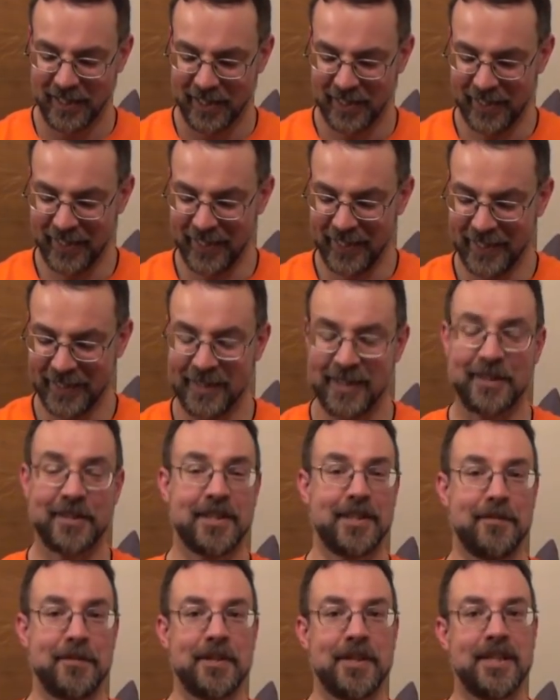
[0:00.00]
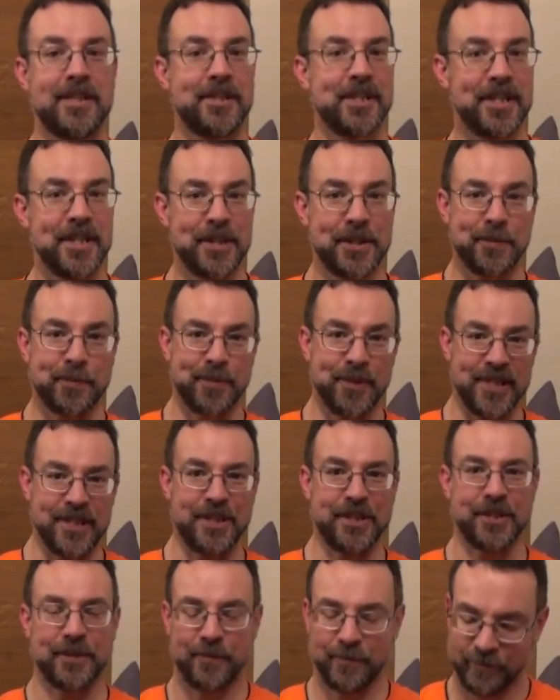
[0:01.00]
And it's given a tige
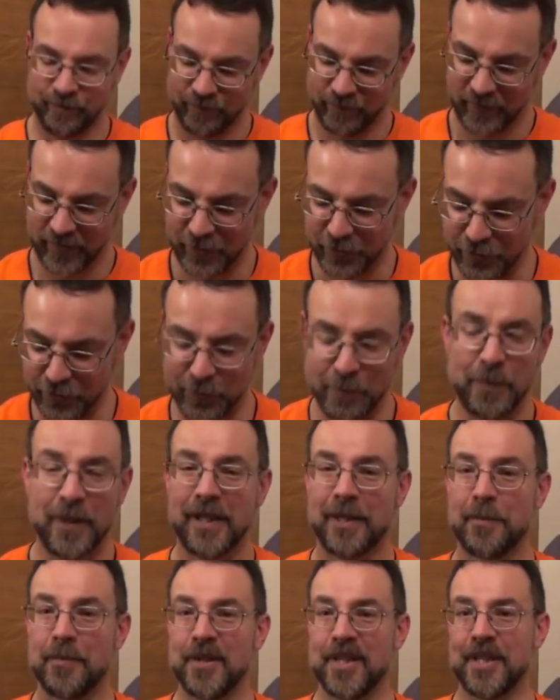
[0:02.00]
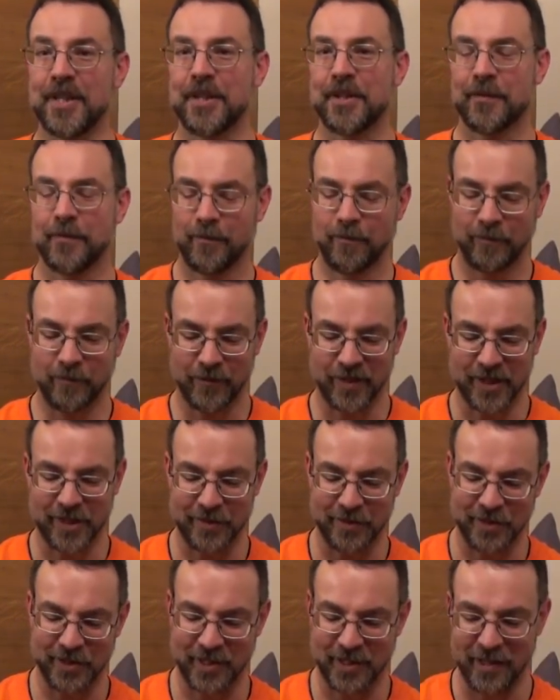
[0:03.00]
breech, or a pillar breech, which
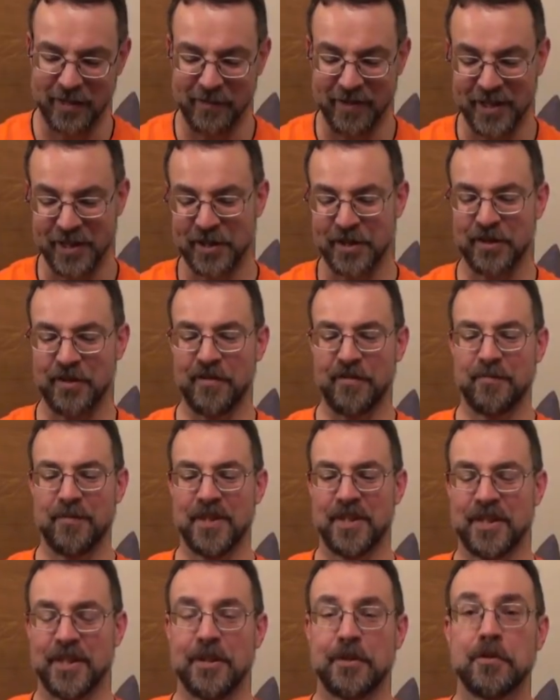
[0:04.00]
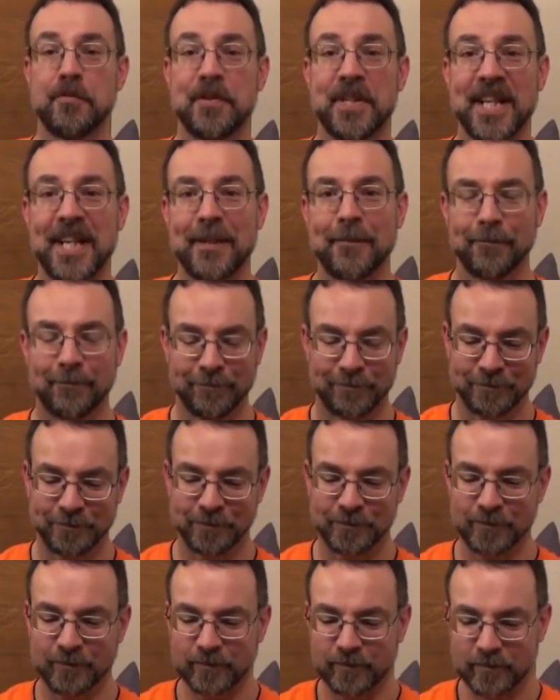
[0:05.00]
is an invention of Mr. Touvenin,
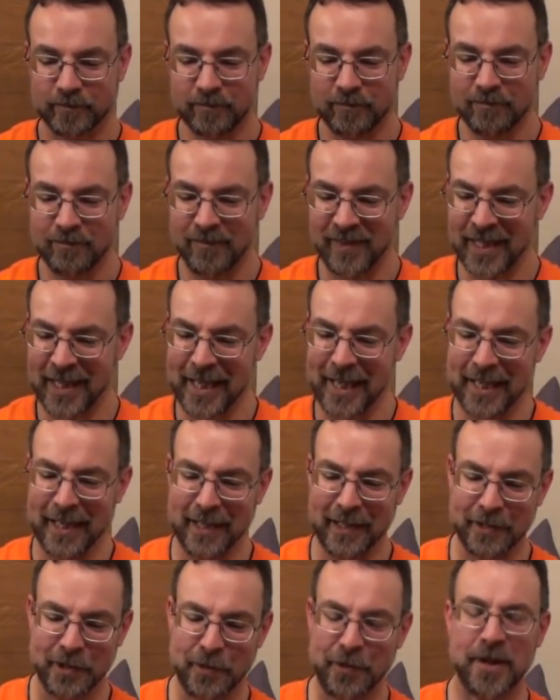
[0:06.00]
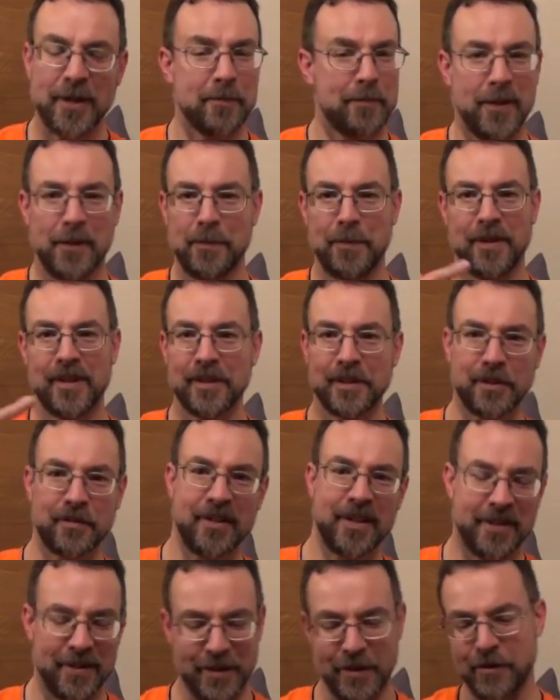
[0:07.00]
quite popular
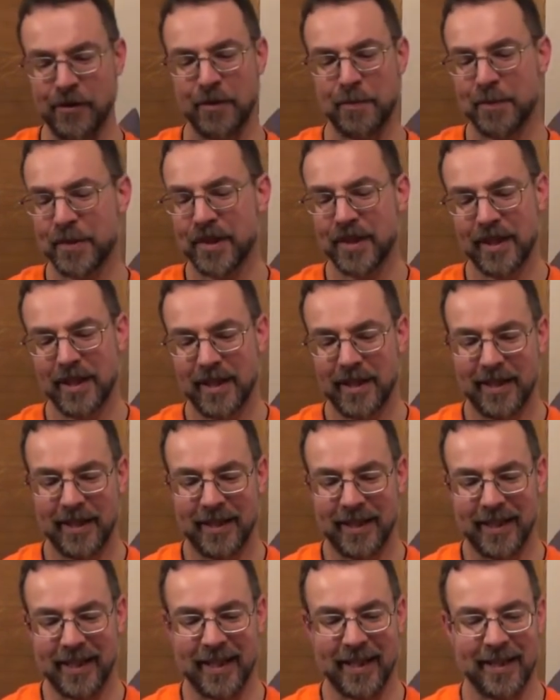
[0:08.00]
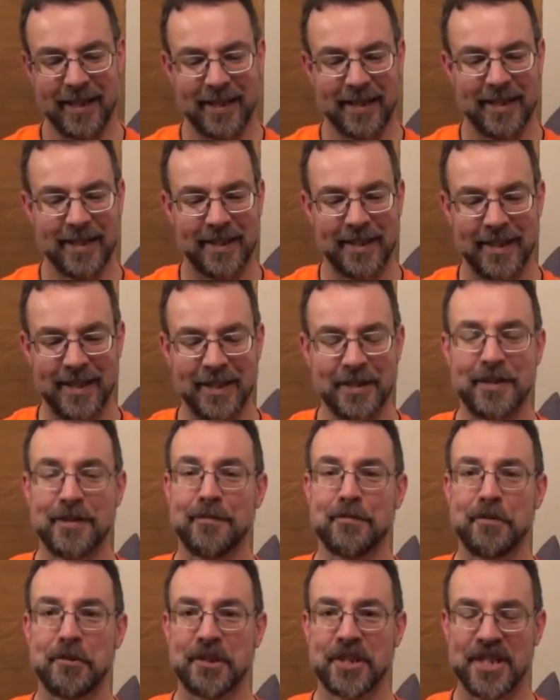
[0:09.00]
throughout Europe in the
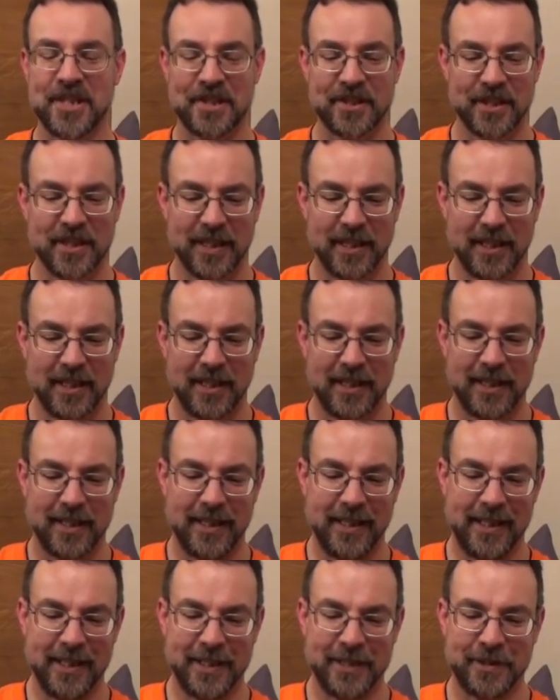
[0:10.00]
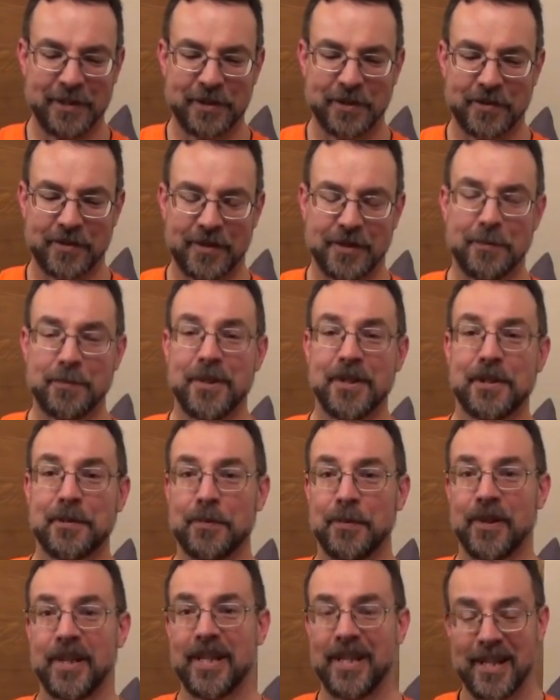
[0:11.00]
1840s. And the
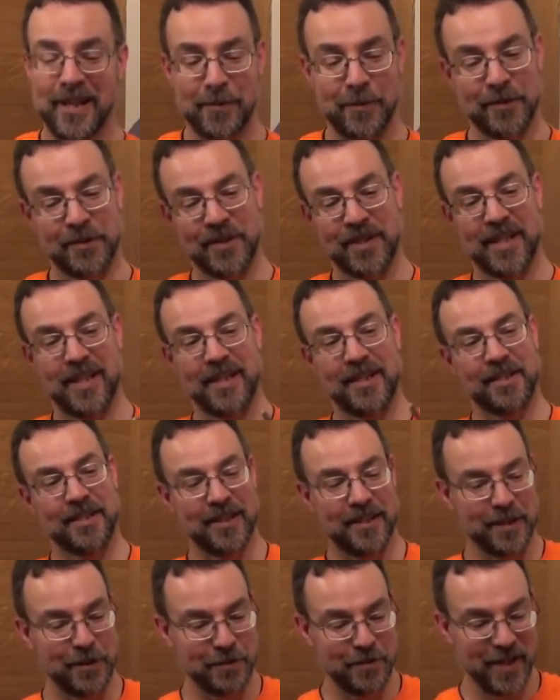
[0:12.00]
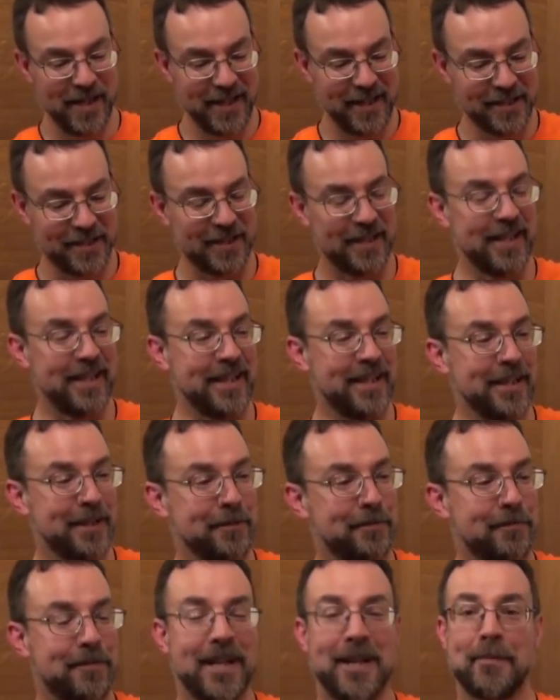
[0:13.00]
principle here was that you had a
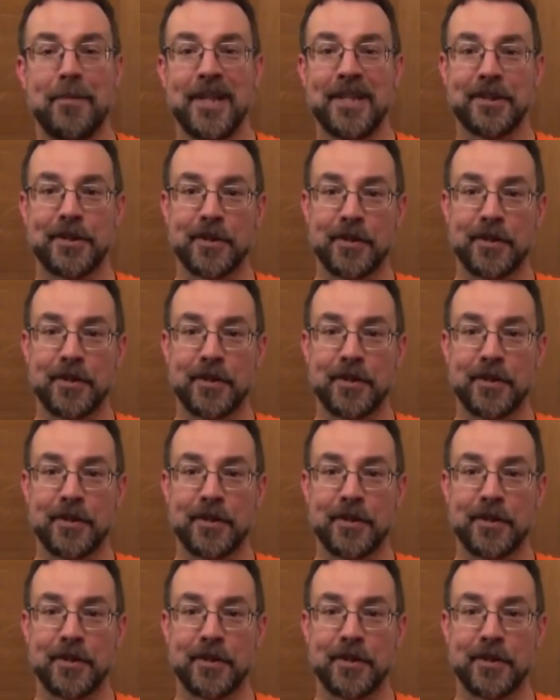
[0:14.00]
flat-based